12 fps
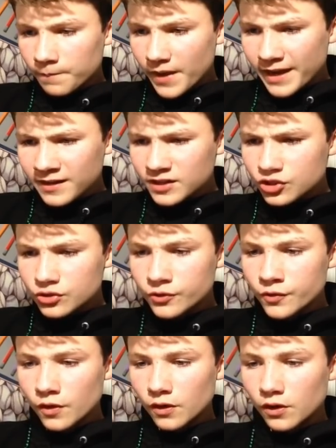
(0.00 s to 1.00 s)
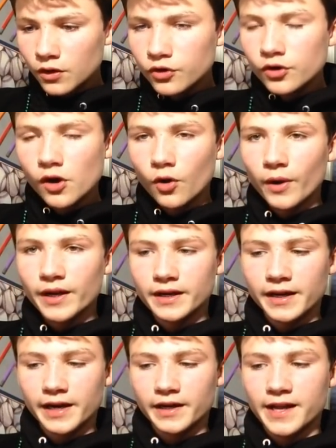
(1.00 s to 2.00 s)
English. No way
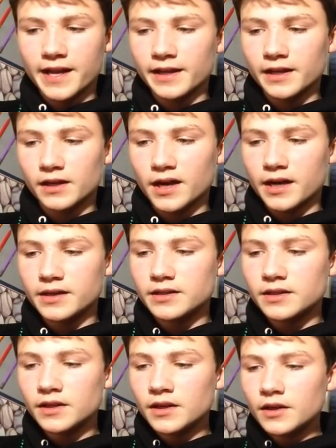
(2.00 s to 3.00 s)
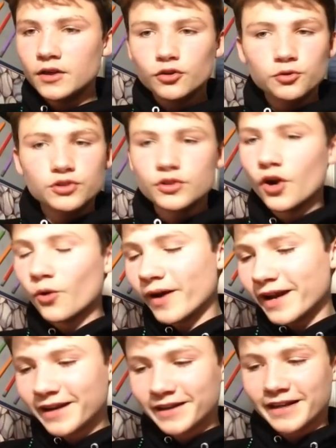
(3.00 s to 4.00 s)
did Harry Kane get a 90. There's no
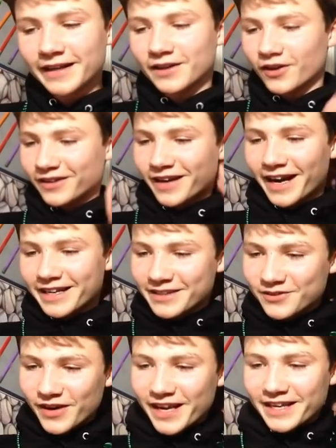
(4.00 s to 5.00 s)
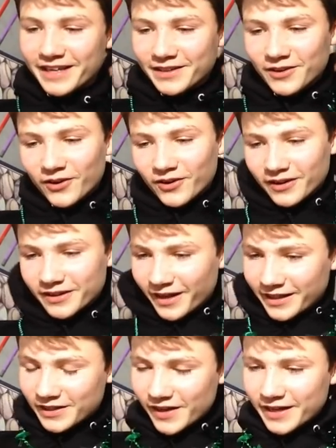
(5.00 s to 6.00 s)
way Harry Kane got 90 rated.
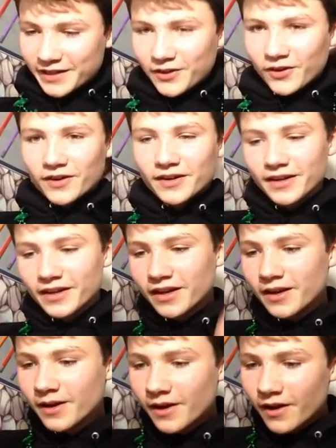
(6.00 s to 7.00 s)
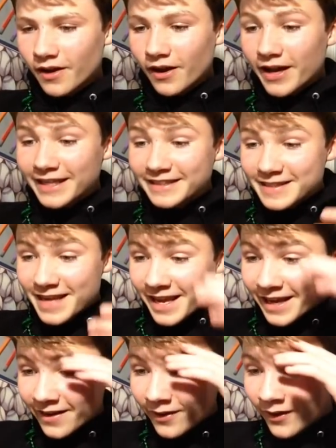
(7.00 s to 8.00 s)
90 rated card. He
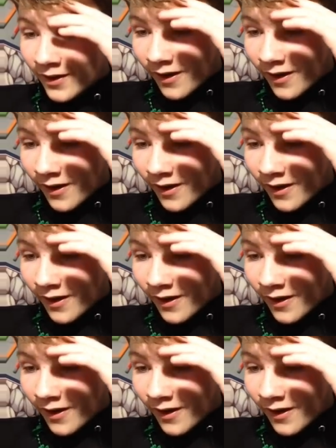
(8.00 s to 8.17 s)
did.